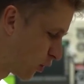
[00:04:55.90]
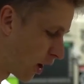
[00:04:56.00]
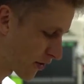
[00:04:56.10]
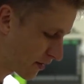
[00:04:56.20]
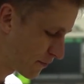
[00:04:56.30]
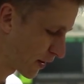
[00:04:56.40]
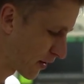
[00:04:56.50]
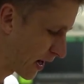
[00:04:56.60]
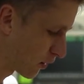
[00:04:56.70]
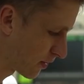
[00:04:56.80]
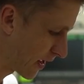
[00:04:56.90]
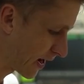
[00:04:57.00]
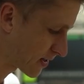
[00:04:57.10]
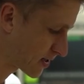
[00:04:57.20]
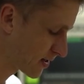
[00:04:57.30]
you already figured out
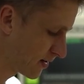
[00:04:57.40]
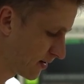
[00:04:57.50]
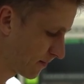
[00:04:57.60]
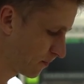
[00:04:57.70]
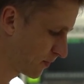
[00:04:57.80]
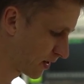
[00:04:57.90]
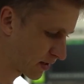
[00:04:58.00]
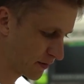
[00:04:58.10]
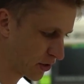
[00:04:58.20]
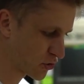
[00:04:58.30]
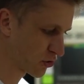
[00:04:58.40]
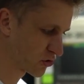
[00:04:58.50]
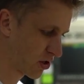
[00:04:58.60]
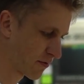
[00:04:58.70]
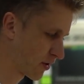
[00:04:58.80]
that the conveyor turns
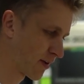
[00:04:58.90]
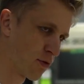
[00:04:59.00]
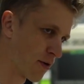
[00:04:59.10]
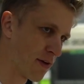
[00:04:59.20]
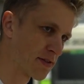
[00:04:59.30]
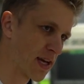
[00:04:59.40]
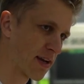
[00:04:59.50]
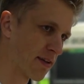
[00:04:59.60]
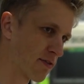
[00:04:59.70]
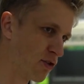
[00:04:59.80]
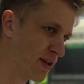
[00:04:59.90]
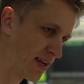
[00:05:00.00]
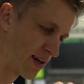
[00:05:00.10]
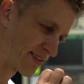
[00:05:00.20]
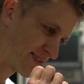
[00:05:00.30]
on for like forty-five seconds. So you
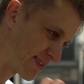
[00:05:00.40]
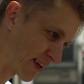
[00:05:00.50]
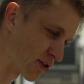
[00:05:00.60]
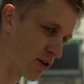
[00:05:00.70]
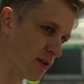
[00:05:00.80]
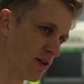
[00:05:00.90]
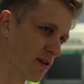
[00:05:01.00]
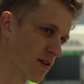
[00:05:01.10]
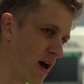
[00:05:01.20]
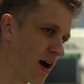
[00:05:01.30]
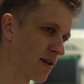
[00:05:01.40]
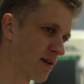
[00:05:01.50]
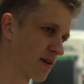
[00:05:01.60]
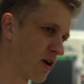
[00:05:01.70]
need yeah, a exactly. signal, not a